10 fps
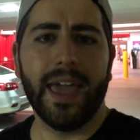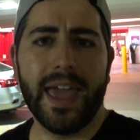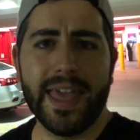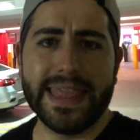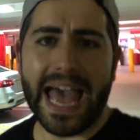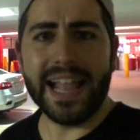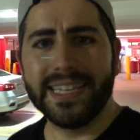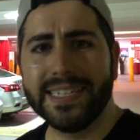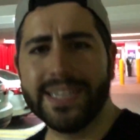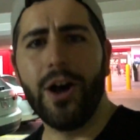and
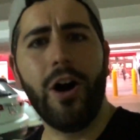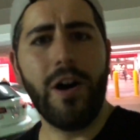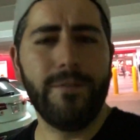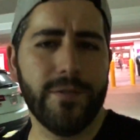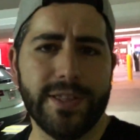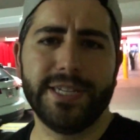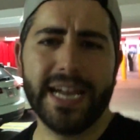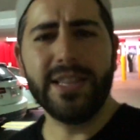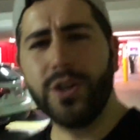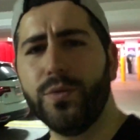that's all for the
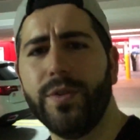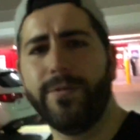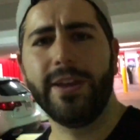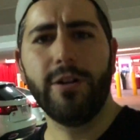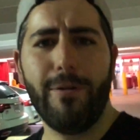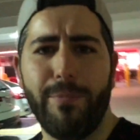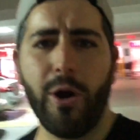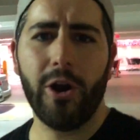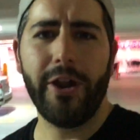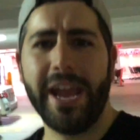gender reveal
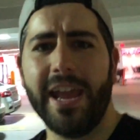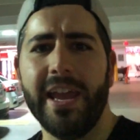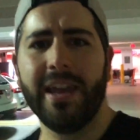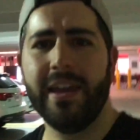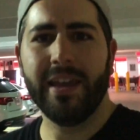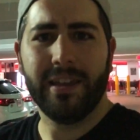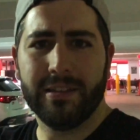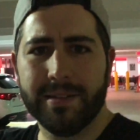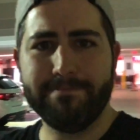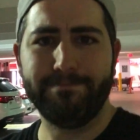party
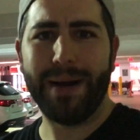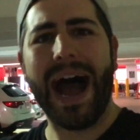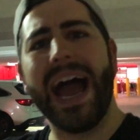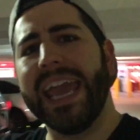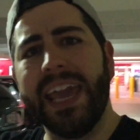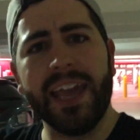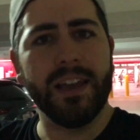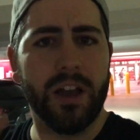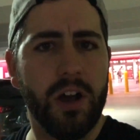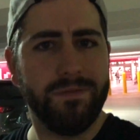
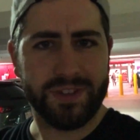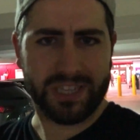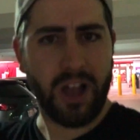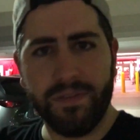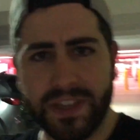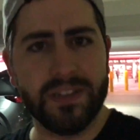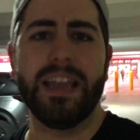buying of stuff to